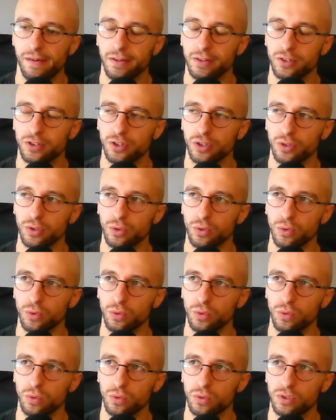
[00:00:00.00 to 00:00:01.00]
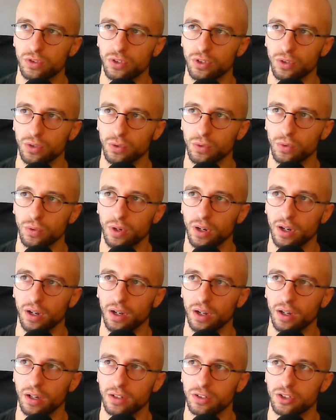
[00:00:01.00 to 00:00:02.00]
to, to
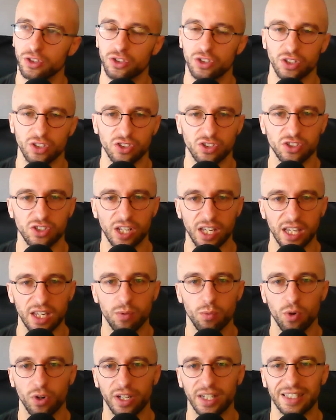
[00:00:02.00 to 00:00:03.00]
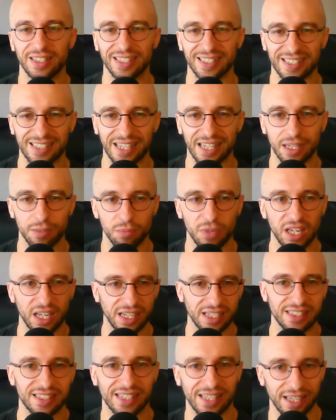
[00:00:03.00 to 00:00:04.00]
uh, just to, he wanted to see me
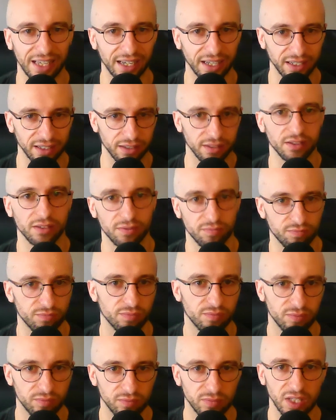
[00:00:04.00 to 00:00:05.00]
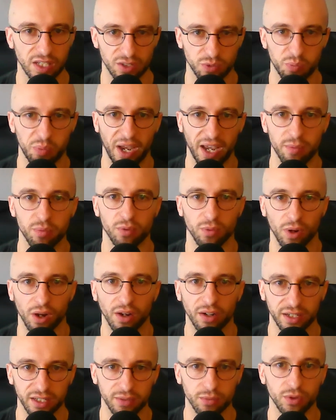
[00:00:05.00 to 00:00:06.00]
seeing this
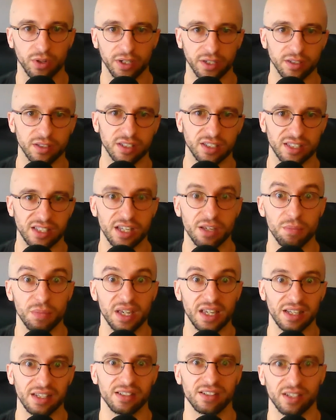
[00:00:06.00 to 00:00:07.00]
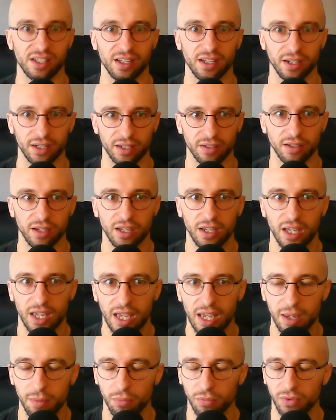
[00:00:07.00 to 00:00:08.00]
paperwork. He wanted to see me seeing
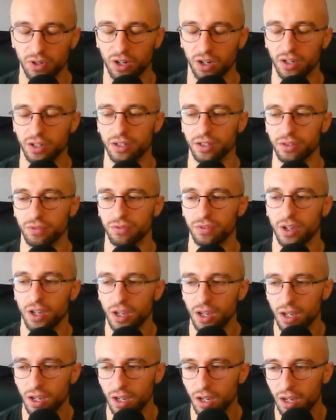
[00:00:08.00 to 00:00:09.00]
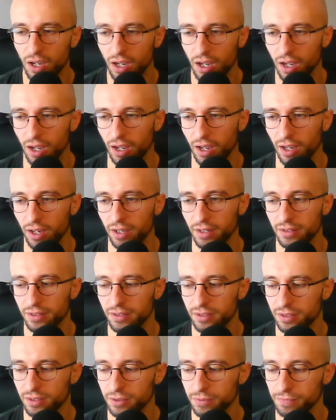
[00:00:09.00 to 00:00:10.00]
him kind of.
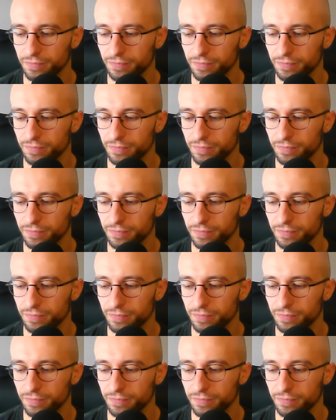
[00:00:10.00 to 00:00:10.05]
And